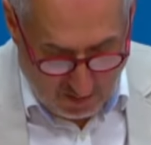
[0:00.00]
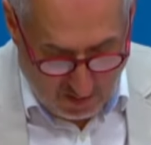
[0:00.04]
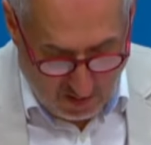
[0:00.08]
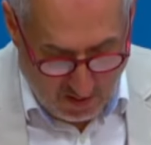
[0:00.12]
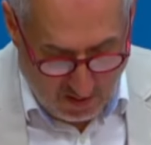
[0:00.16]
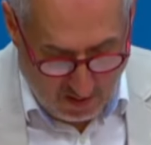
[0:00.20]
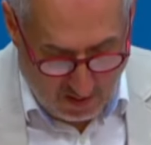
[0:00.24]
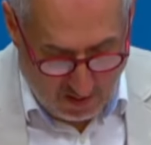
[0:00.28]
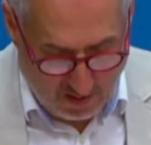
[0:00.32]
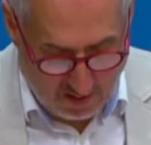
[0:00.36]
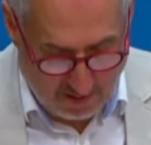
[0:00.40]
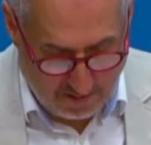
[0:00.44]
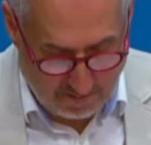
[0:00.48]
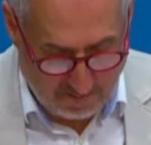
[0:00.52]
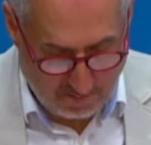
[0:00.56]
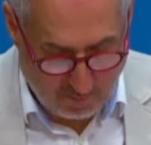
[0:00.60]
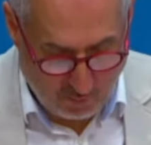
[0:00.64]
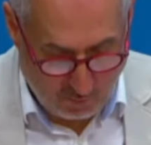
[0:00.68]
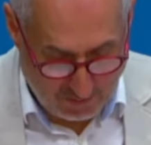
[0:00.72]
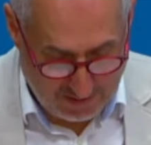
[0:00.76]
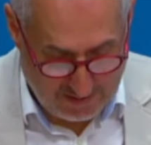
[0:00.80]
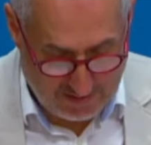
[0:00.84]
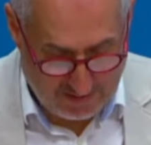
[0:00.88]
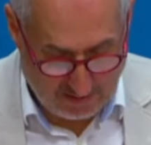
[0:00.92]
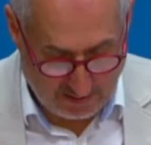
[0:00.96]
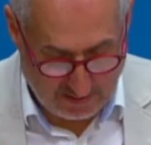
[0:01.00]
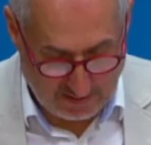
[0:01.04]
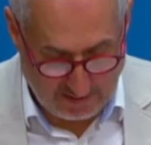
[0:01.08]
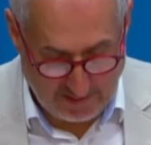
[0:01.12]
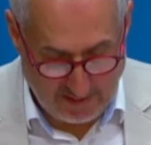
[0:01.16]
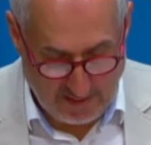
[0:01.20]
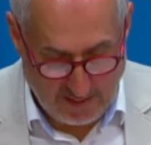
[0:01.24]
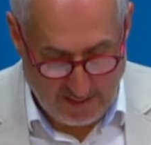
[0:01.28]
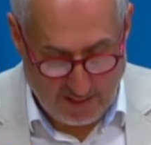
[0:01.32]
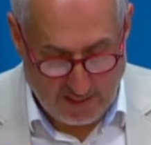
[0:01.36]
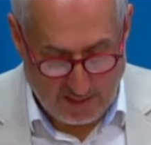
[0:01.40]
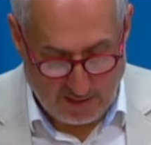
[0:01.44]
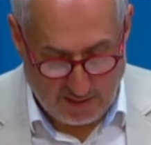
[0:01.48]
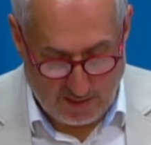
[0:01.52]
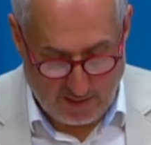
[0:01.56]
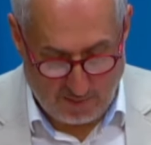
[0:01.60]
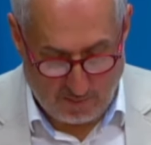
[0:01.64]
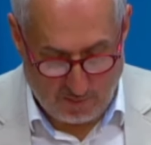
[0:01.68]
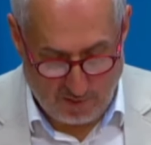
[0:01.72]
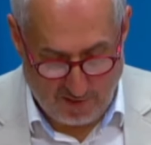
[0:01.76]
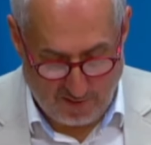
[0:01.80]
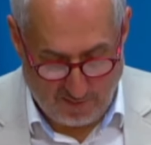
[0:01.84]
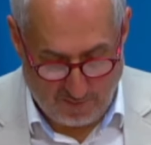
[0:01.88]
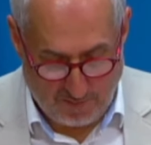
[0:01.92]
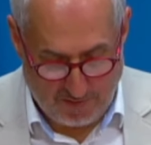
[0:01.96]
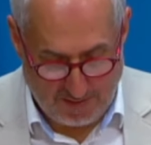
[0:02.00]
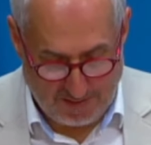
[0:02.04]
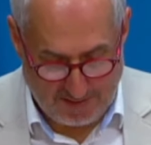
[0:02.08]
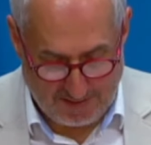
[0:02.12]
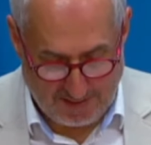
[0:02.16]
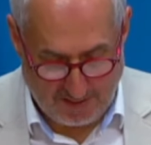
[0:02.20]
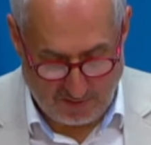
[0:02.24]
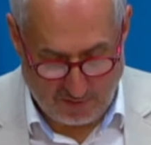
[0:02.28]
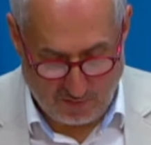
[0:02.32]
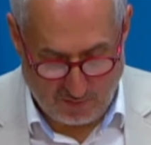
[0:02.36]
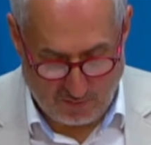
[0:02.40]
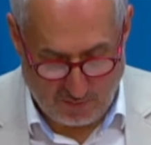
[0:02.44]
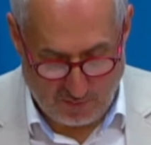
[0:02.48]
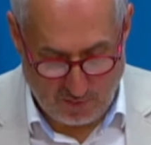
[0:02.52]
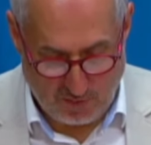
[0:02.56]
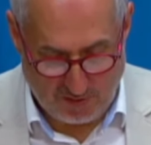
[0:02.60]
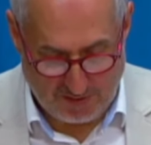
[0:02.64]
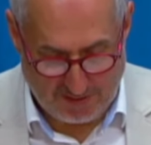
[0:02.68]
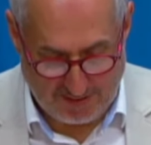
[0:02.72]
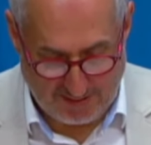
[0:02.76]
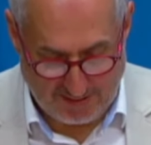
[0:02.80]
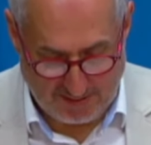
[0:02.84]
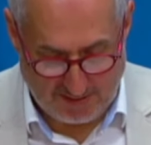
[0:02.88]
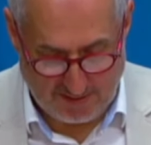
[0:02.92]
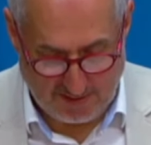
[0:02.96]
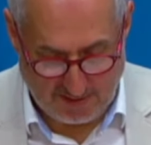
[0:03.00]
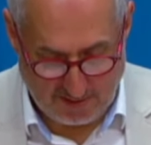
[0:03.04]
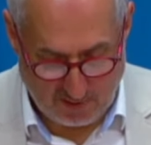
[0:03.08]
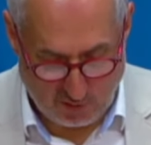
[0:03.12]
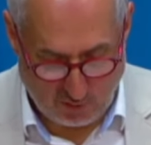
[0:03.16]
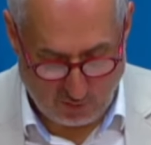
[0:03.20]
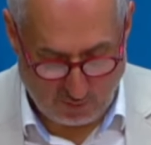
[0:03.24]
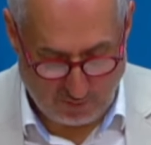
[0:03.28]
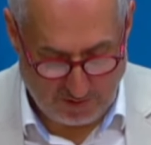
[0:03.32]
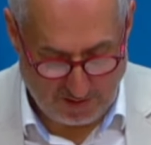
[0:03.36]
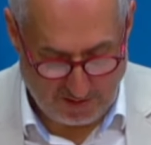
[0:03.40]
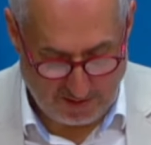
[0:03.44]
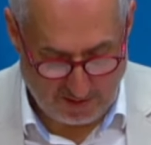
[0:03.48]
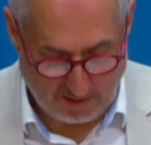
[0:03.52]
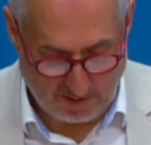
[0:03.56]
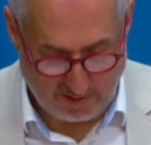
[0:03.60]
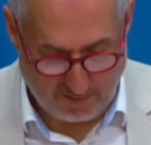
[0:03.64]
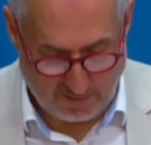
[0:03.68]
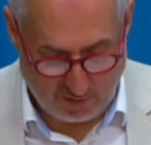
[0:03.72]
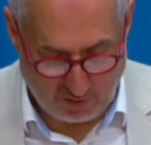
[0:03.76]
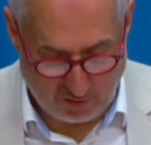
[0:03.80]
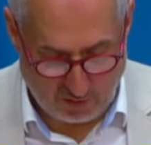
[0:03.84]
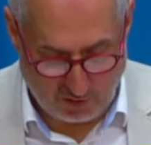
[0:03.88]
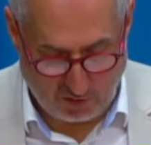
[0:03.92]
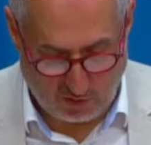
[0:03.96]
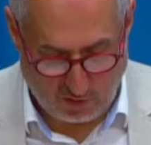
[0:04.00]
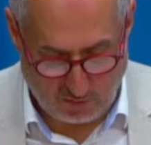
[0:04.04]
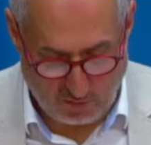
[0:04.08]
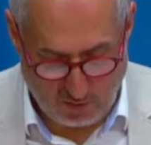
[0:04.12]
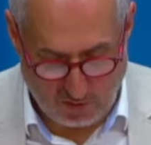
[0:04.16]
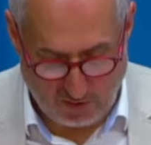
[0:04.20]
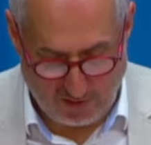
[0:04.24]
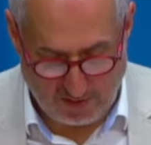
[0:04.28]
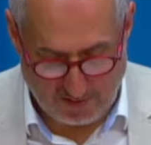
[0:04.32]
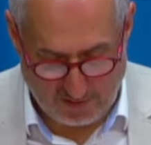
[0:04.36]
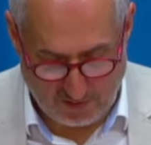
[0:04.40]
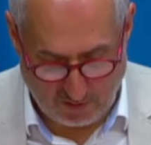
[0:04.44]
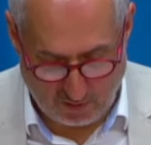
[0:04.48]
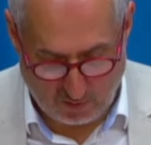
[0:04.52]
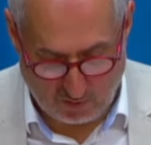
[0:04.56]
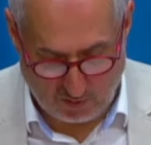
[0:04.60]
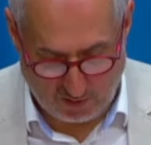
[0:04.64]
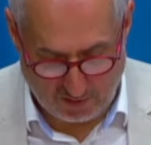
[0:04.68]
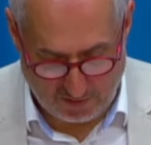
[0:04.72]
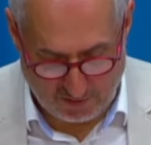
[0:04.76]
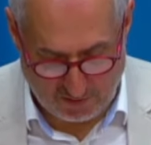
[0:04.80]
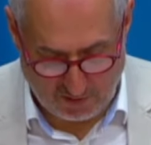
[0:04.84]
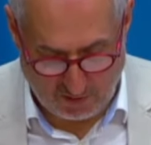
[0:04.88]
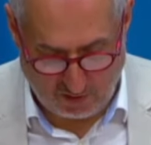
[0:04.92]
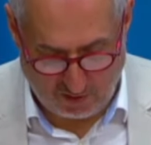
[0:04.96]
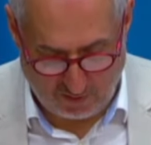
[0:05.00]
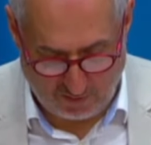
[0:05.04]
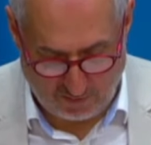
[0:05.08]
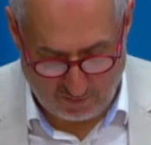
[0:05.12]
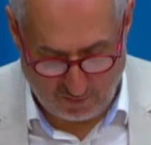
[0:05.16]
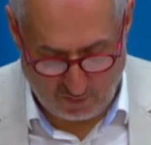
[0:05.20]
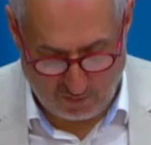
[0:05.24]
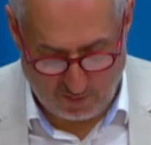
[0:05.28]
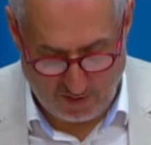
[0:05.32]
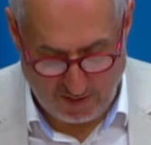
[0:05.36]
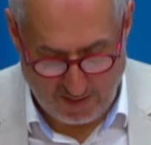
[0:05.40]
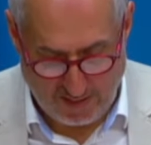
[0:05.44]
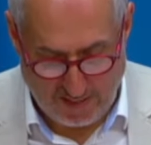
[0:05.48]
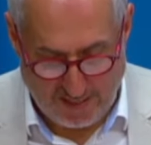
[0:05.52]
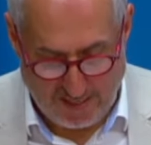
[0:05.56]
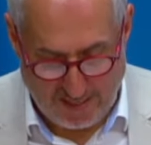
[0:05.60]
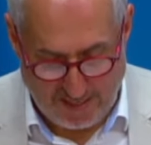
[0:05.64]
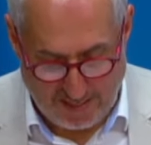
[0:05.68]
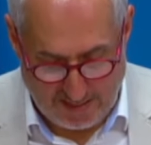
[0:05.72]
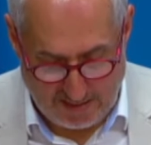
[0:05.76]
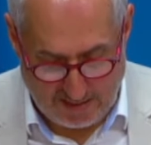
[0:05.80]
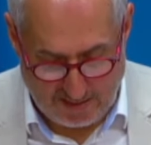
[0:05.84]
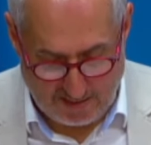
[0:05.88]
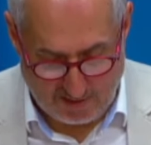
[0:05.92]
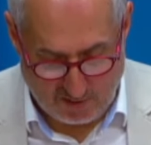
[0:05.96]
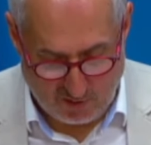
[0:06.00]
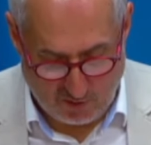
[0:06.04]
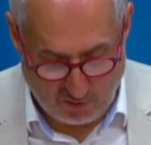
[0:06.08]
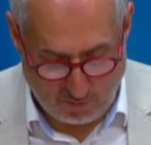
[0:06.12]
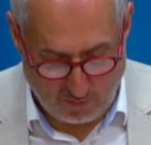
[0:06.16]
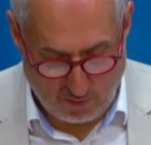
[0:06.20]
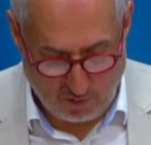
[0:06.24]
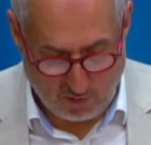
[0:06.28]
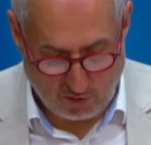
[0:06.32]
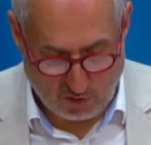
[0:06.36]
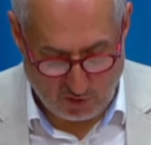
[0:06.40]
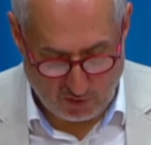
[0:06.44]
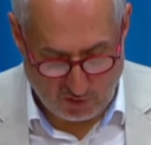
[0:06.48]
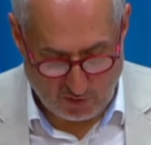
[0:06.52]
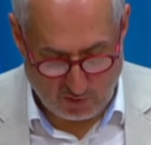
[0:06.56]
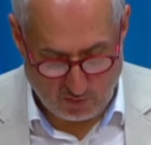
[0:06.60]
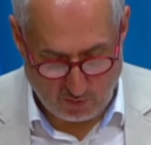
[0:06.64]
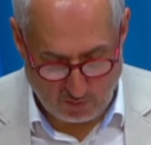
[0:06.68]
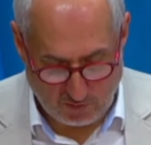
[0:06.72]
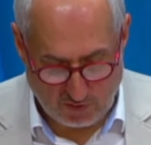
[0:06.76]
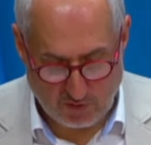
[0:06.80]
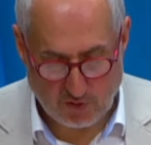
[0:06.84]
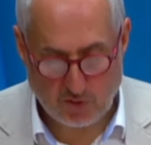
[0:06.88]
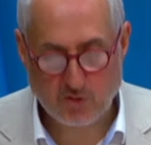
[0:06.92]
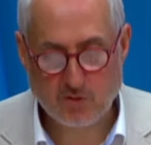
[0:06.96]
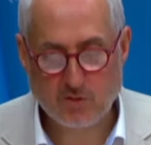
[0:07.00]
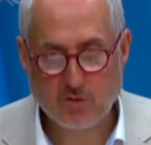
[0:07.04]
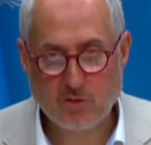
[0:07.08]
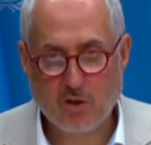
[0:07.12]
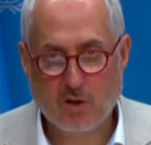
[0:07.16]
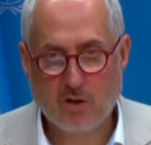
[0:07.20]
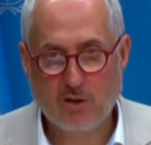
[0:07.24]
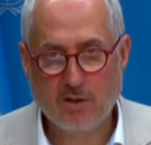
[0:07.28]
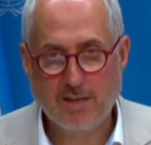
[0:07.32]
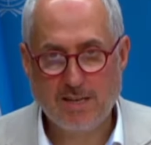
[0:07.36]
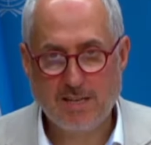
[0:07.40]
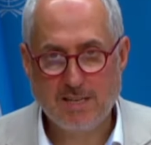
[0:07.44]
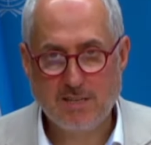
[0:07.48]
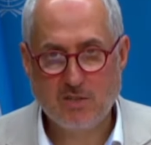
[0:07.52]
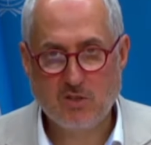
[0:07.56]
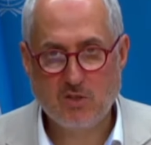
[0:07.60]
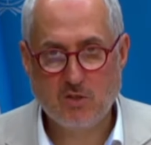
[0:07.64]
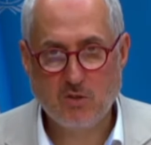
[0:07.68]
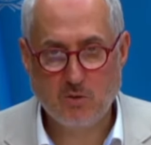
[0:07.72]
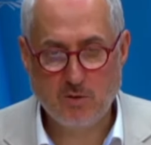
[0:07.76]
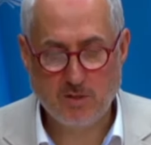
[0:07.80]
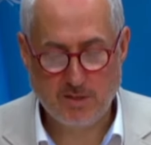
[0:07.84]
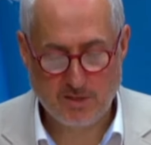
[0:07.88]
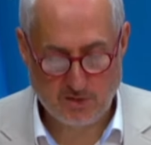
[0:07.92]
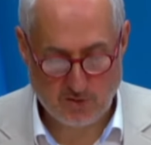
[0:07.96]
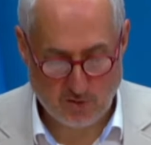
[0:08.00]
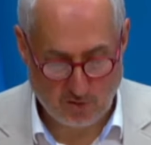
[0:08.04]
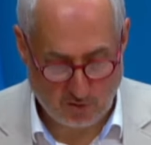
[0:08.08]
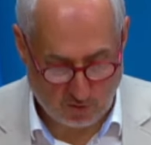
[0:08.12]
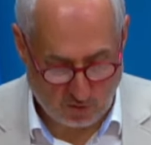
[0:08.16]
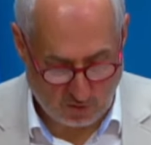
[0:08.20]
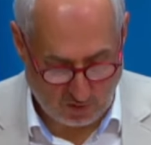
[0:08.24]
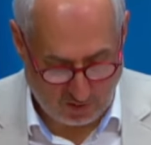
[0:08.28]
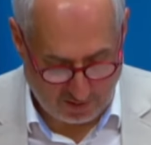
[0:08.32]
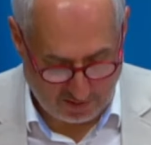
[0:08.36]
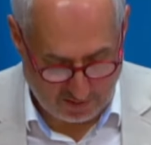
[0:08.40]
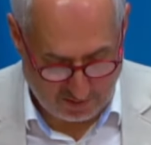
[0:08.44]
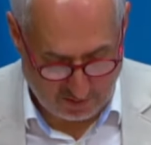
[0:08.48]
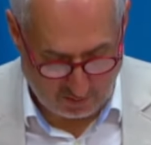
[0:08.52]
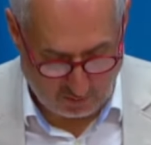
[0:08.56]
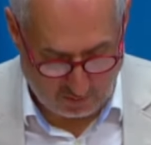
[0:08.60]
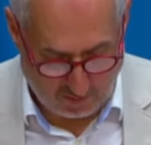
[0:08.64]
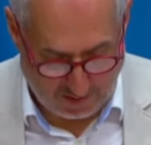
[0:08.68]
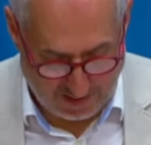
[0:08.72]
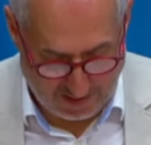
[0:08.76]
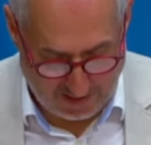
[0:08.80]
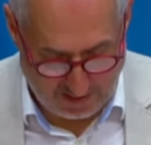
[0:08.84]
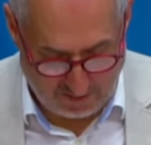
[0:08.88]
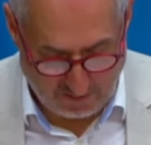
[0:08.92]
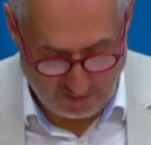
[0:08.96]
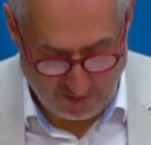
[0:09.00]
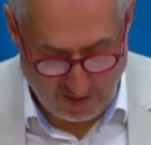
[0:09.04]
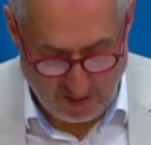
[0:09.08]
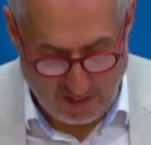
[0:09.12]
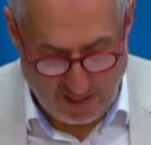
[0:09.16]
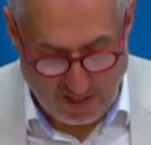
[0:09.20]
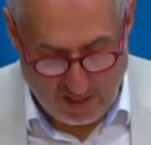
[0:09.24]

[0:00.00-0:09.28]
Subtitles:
Recently, WFP said the food assistance will be delivered to communities across Darfur and distributions will start as soon as the trucks arrive.